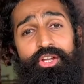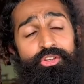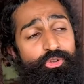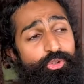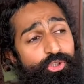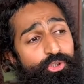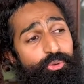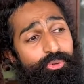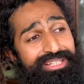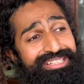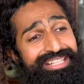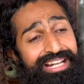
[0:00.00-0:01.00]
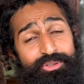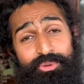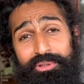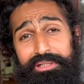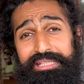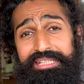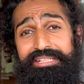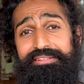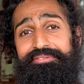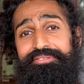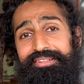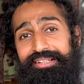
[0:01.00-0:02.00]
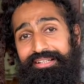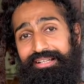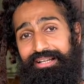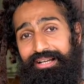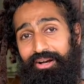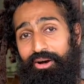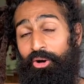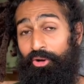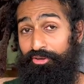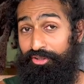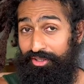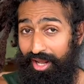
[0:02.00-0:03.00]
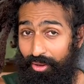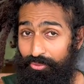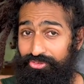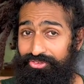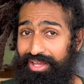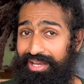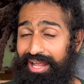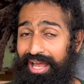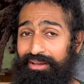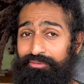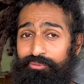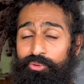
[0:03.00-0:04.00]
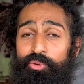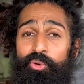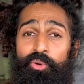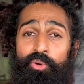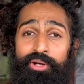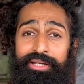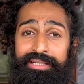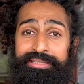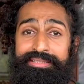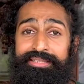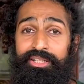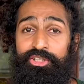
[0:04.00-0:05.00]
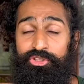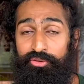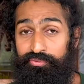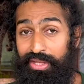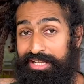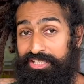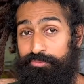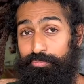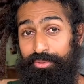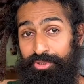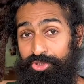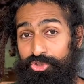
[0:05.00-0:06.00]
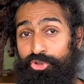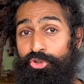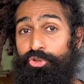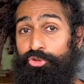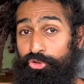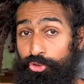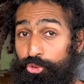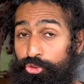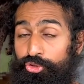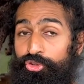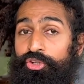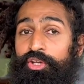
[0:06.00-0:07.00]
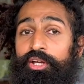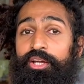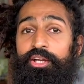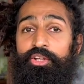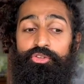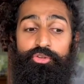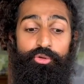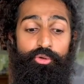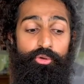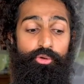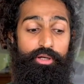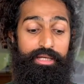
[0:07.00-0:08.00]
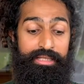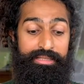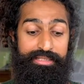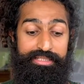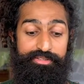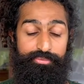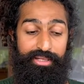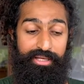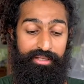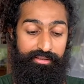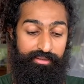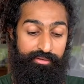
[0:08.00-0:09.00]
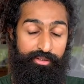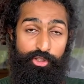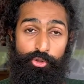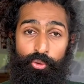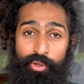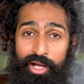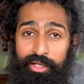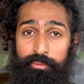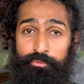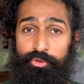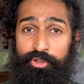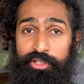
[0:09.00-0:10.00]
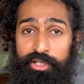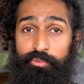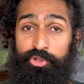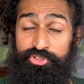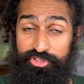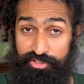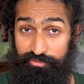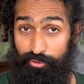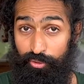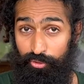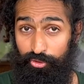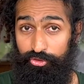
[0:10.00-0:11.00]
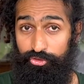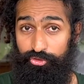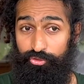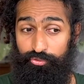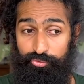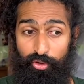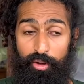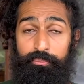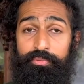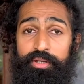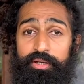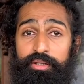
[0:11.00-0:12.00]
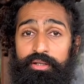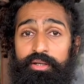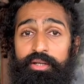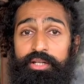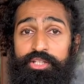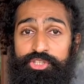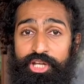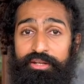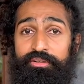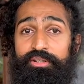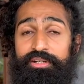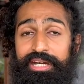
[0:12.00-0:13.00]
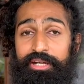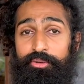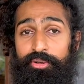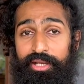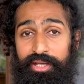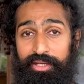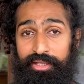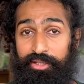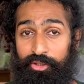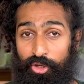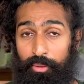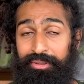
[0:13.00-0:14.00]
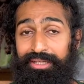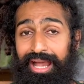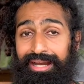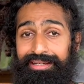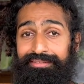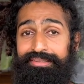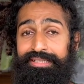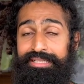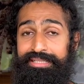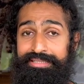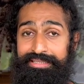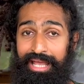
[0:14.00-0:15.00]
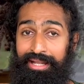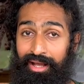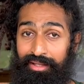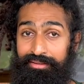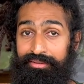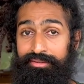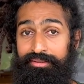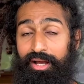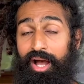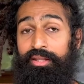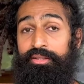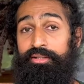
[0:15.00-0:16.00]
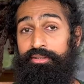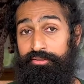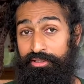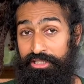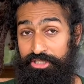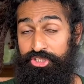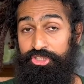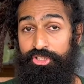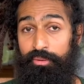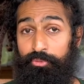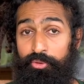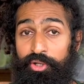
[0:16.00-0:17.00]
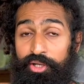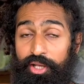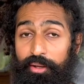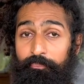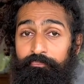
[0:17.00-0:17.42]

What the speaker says: So the yogis had to leave or renounce their life to go in search of that spiritual truth. So, in this way, the yoga community was divorced from the general day to day economic activities and other religious community.